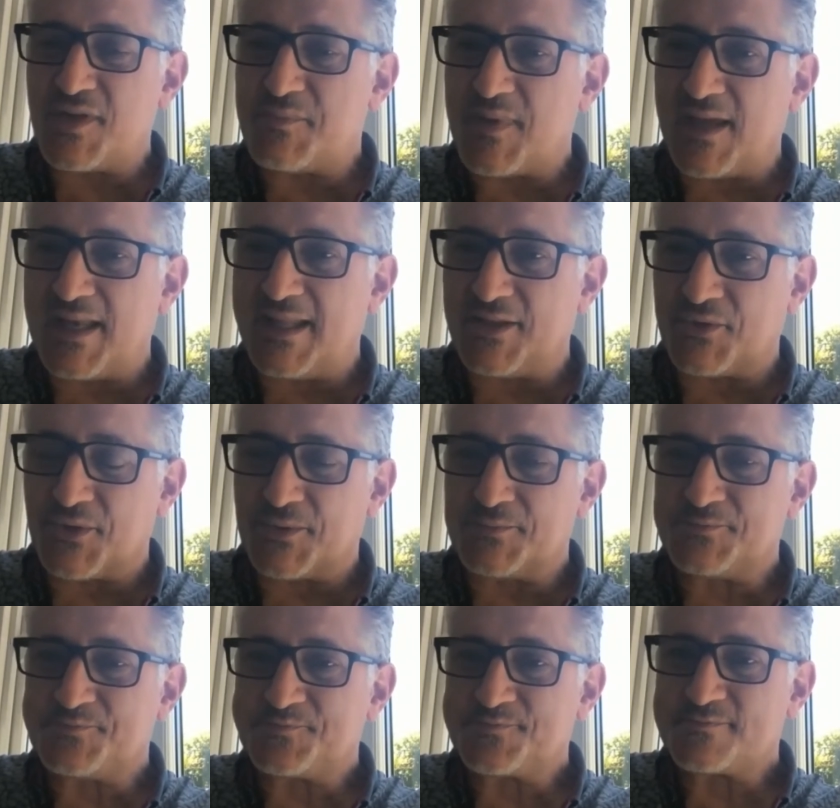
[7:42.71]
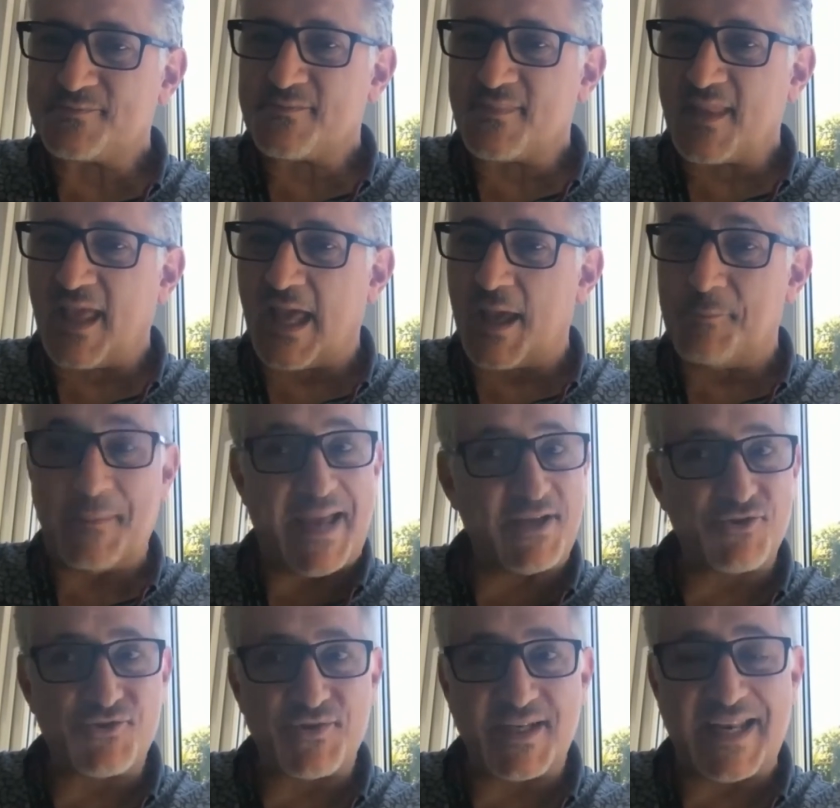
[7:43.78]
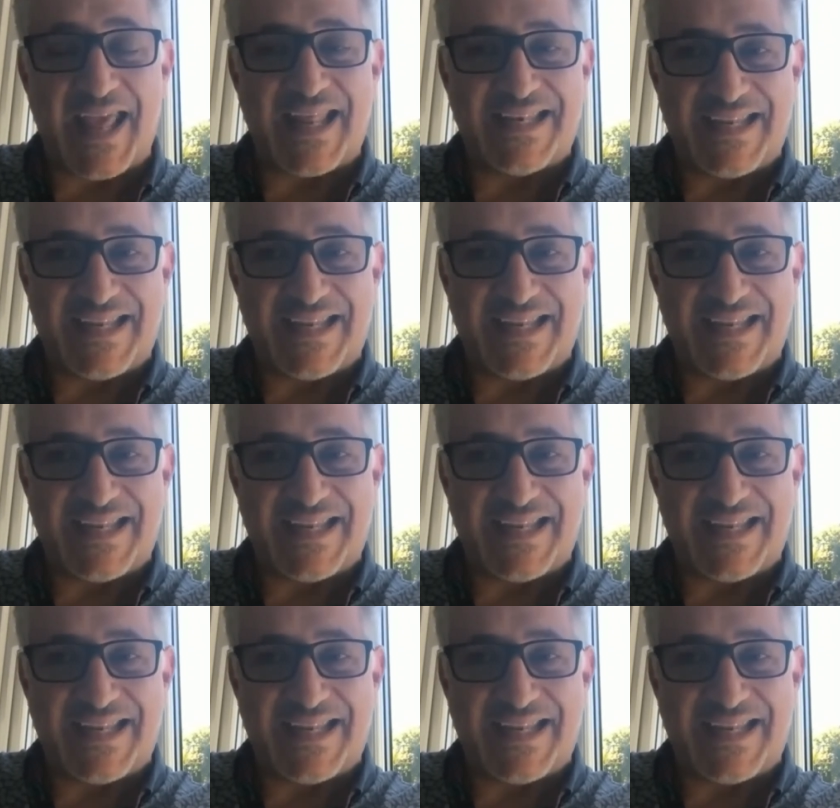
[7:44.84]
bilingual. Mandarin and